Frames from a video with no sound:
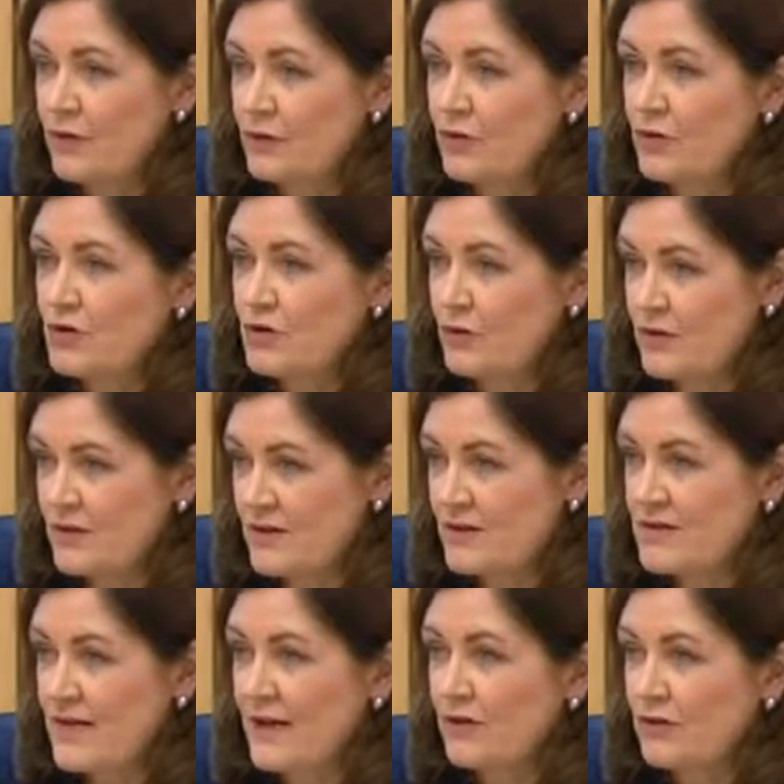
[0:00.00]
Could you also
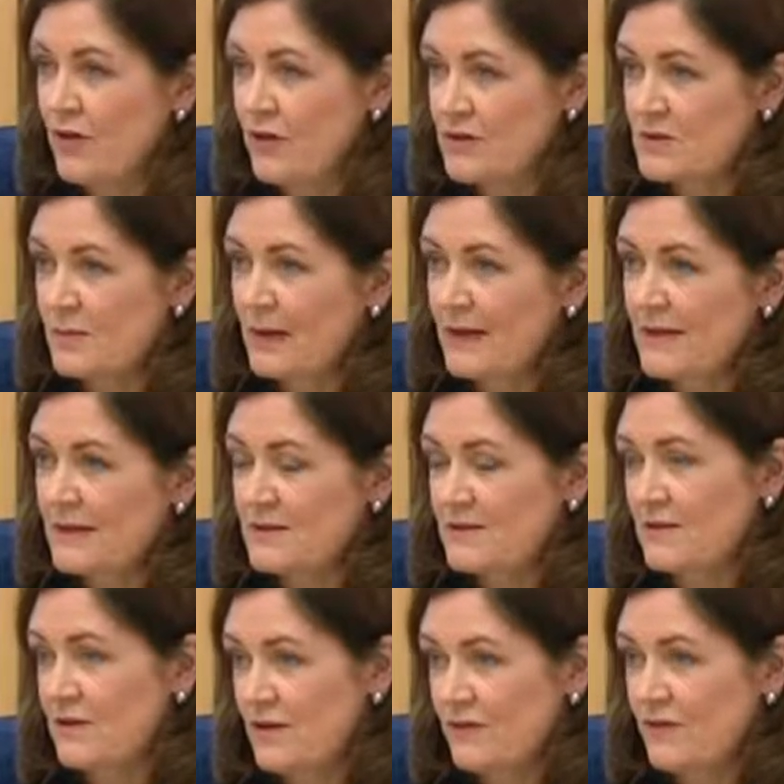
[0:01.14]
take on notice, please?
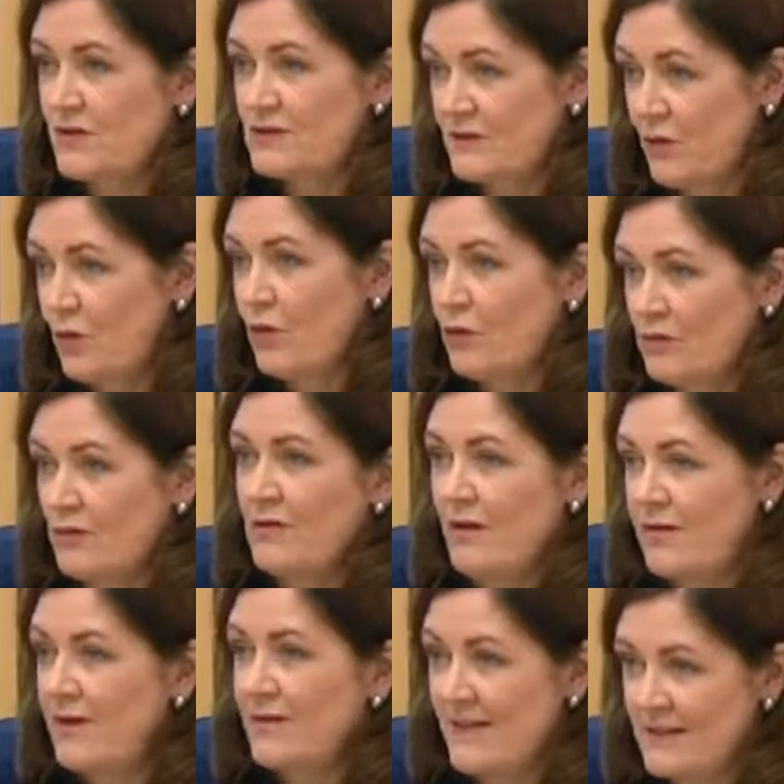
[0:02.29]
First of all, I
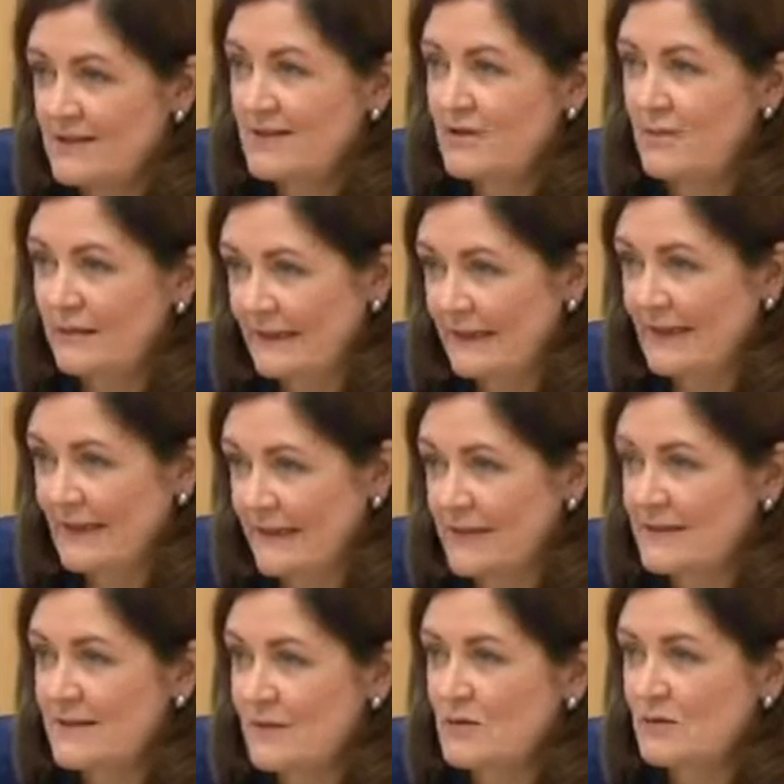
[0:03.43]
think that's a completely
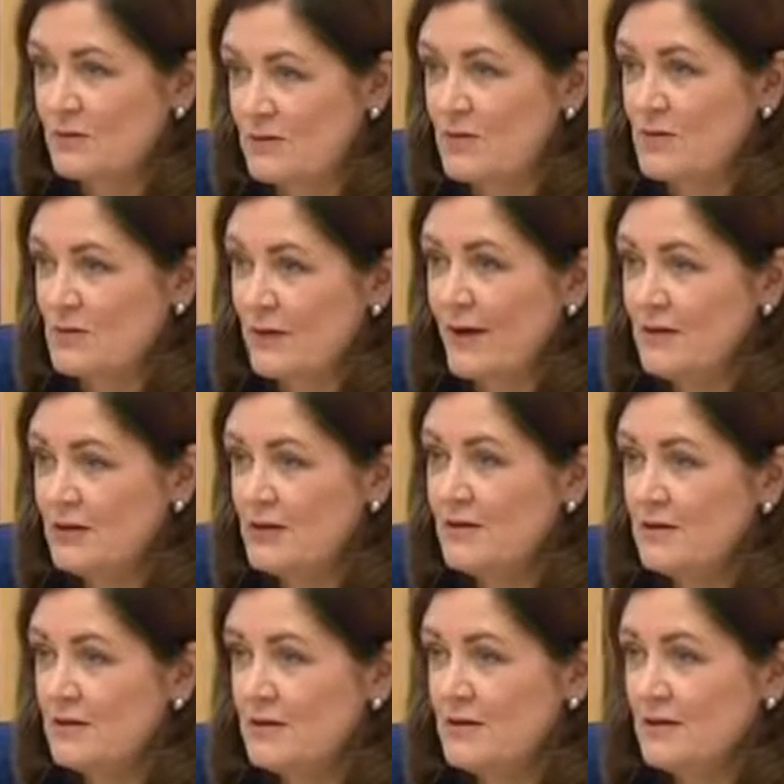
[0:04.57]
unacceptable situation.